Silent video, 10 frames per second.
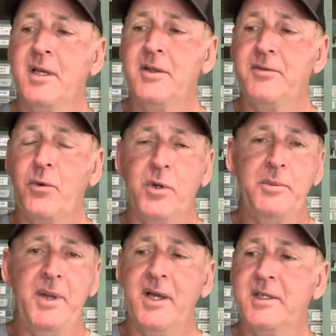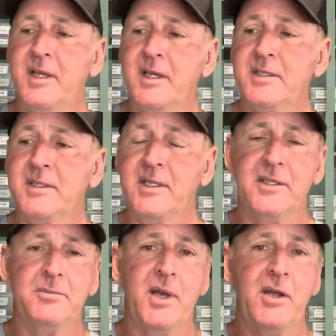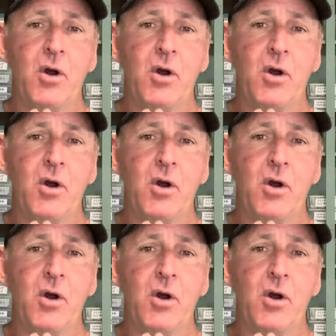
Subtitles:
The 40 pound test is my